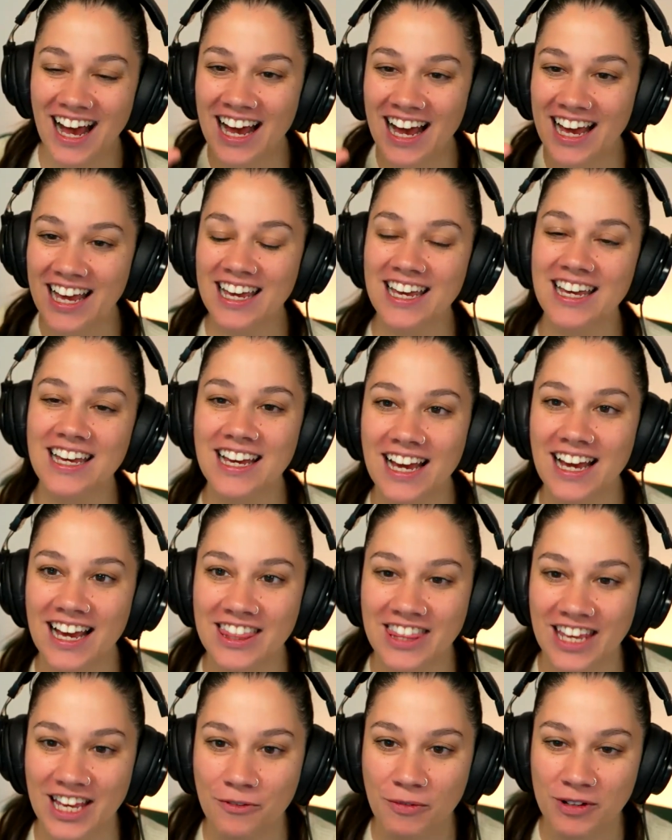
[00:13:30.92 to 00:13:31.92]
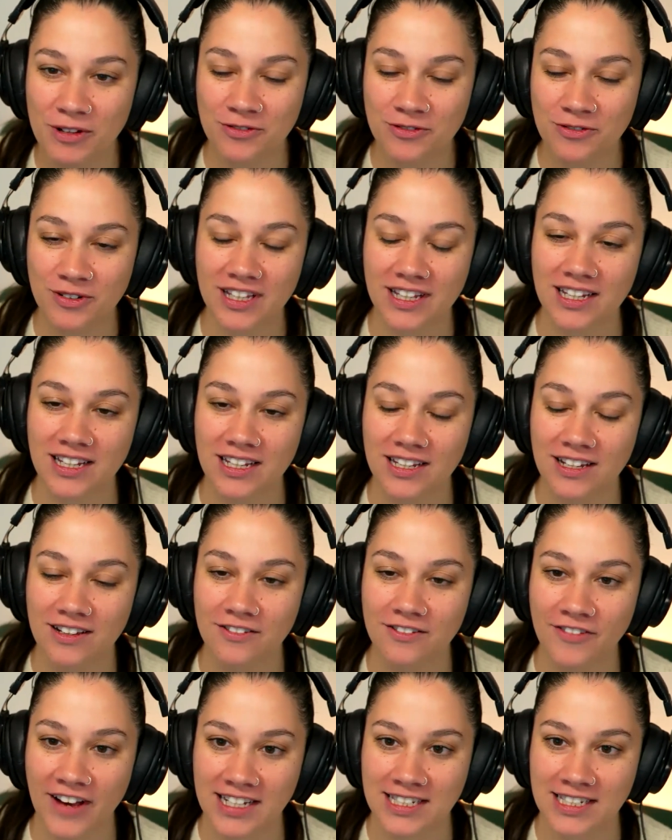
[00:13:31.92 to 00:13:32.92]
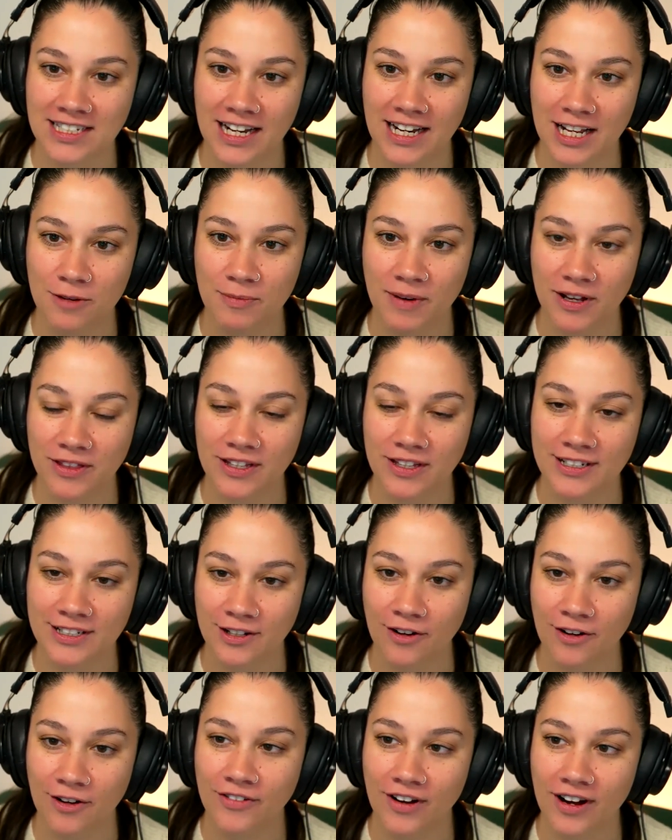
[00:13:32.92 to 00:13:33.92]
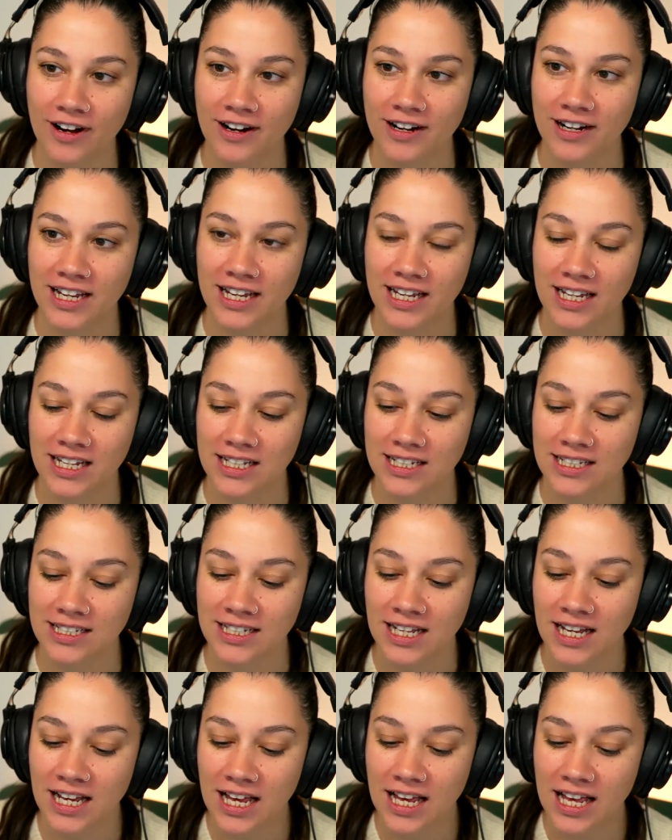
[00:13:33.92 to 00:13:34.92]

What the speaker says: I think what's really fascinating about this so far is